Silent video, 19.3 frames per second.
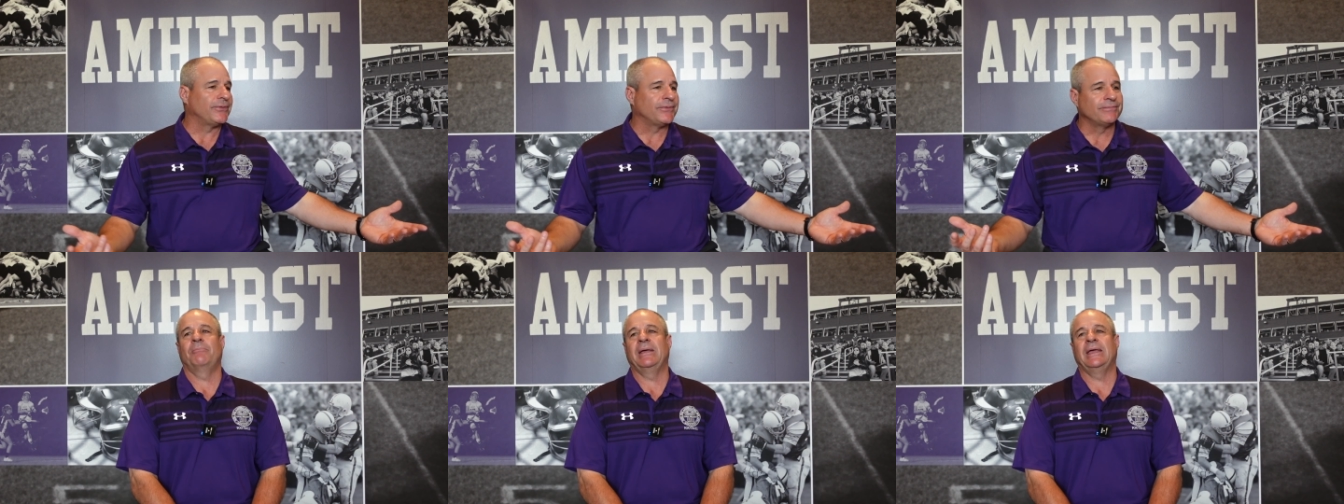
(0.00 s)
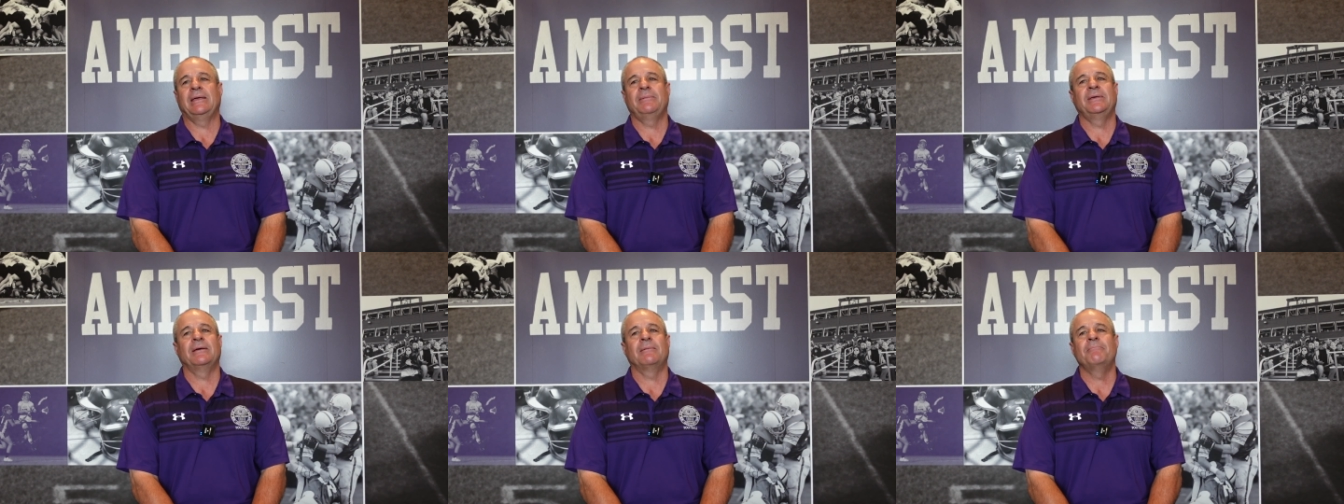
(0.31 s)

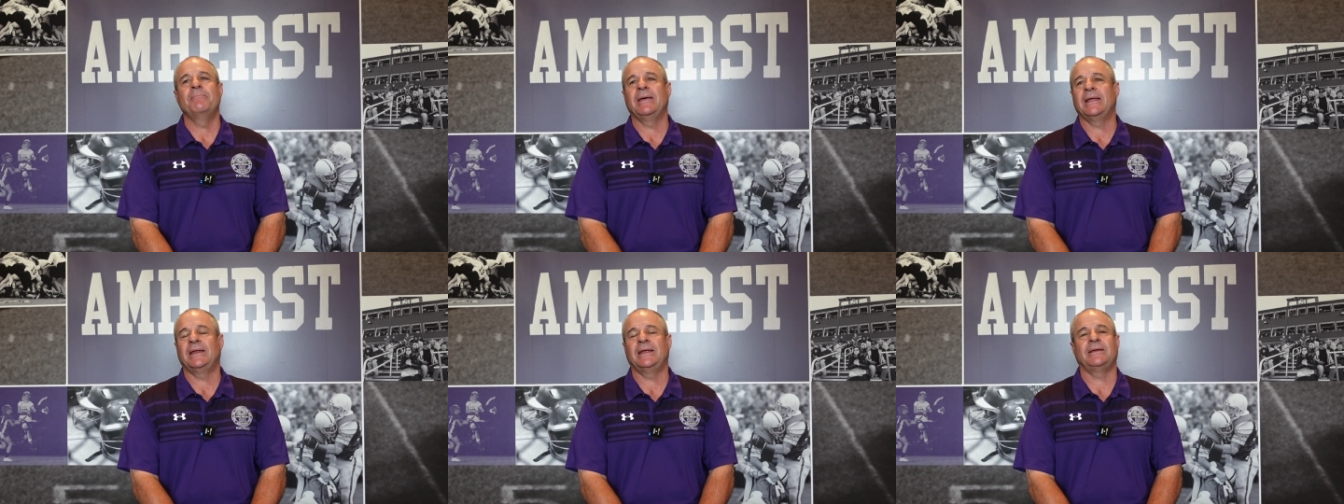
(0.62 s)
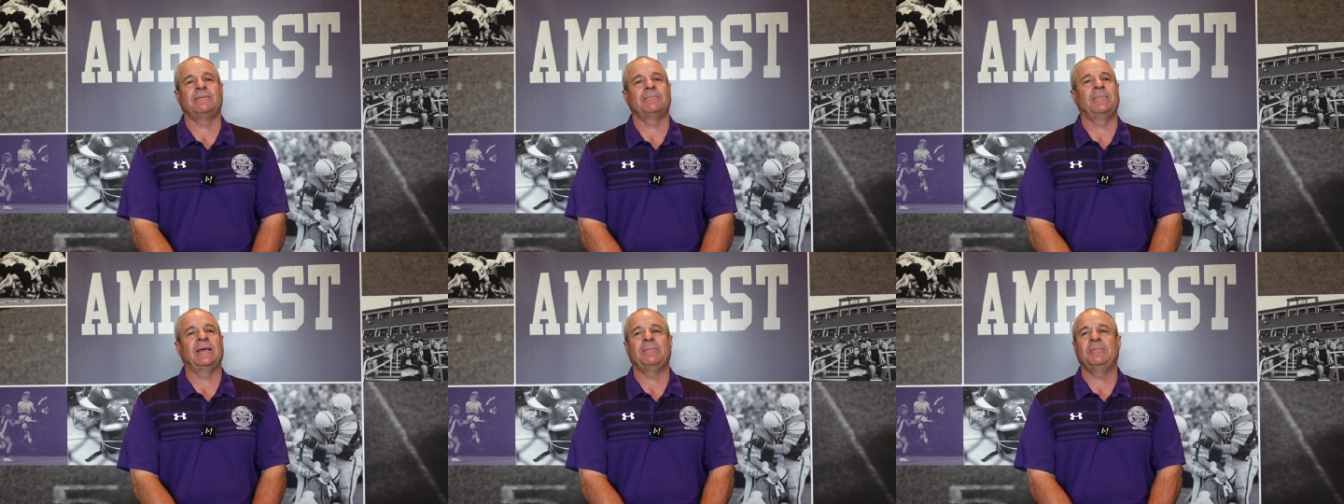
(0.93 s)
maybe a
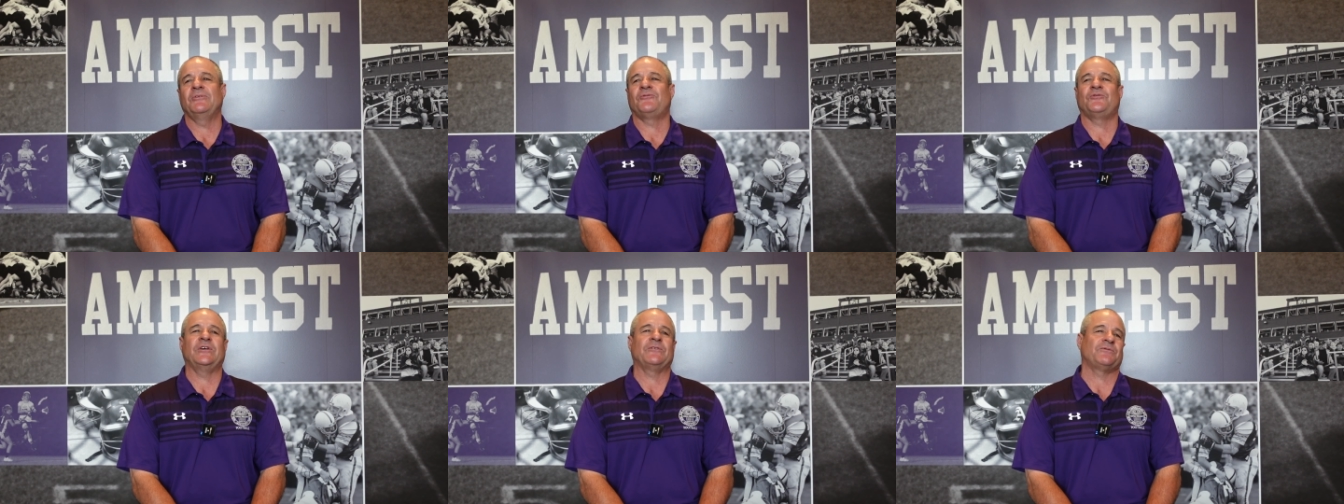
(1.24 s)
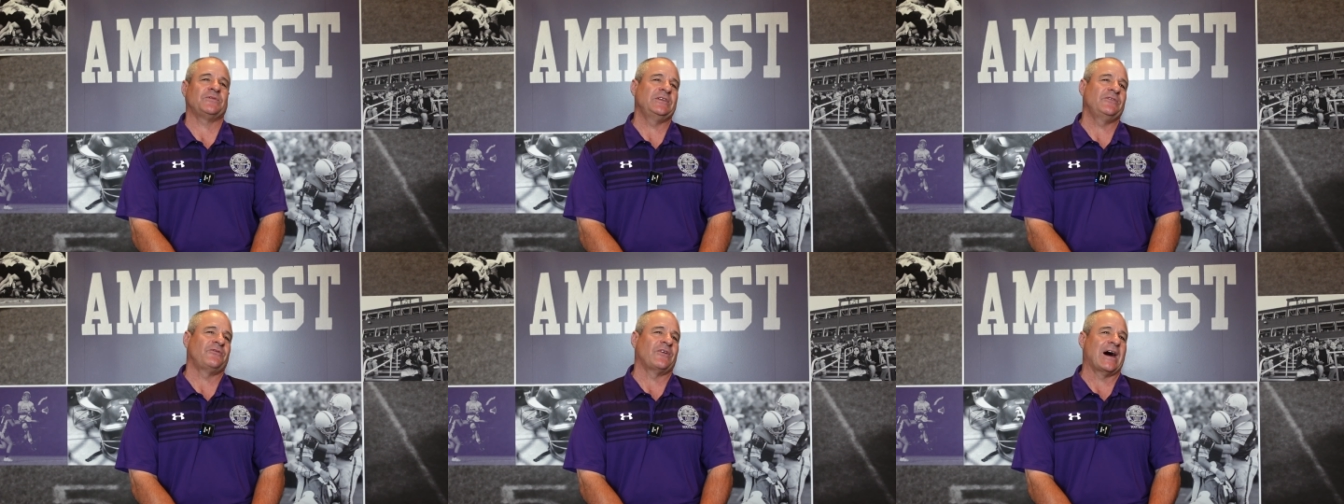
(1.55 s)
minute, maybe
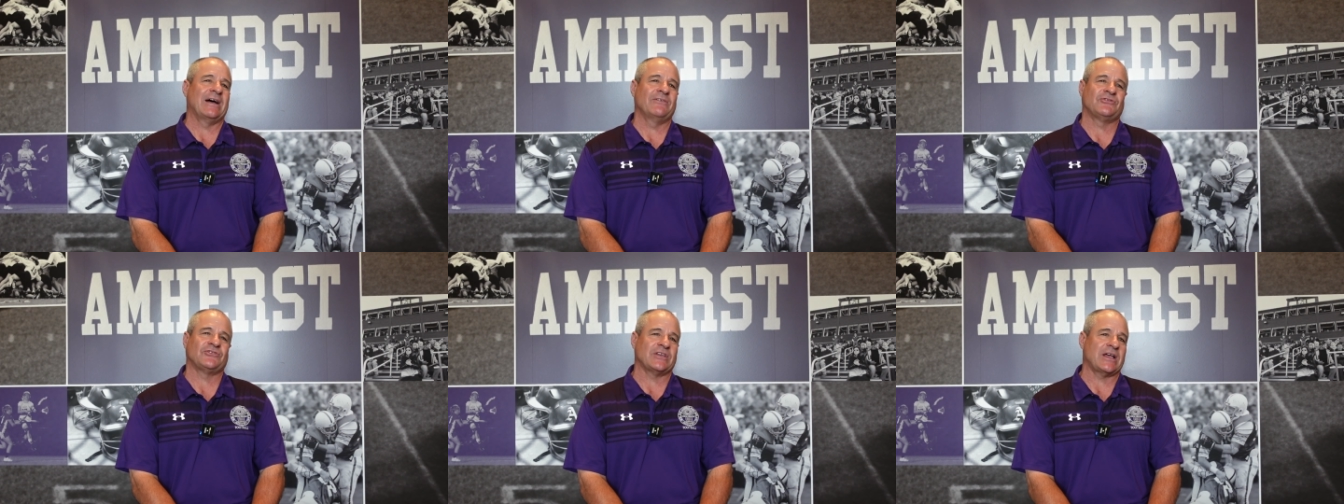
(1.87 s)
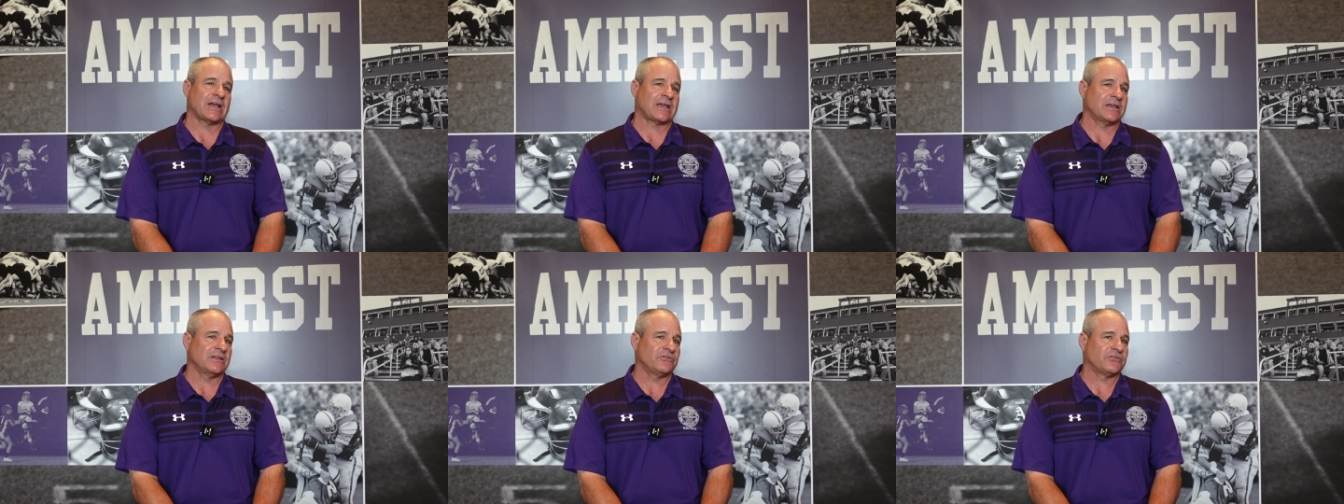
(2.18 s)
55
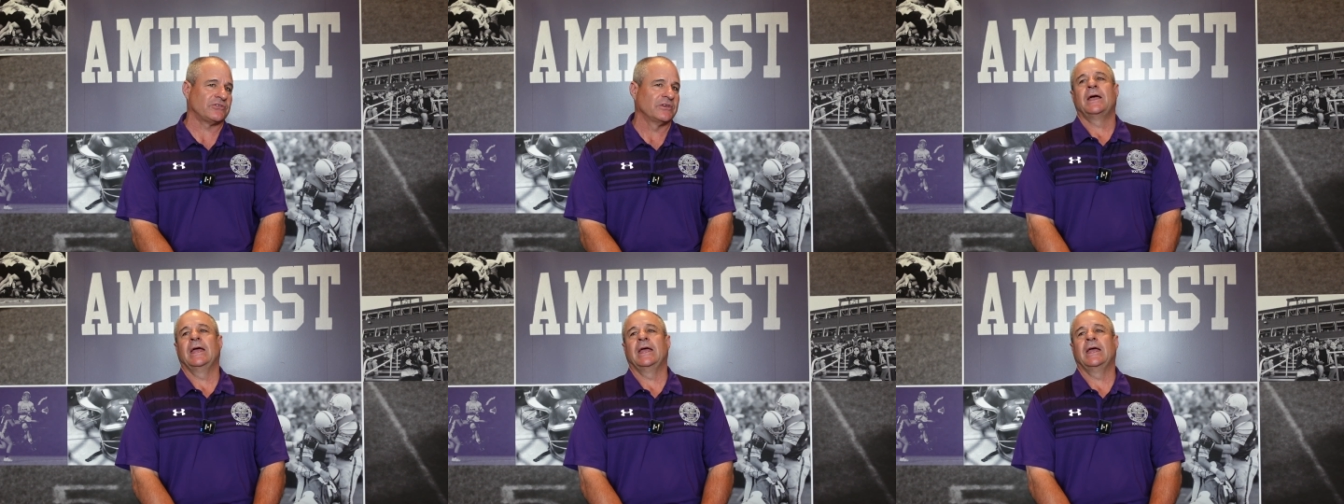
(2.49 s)
seconds.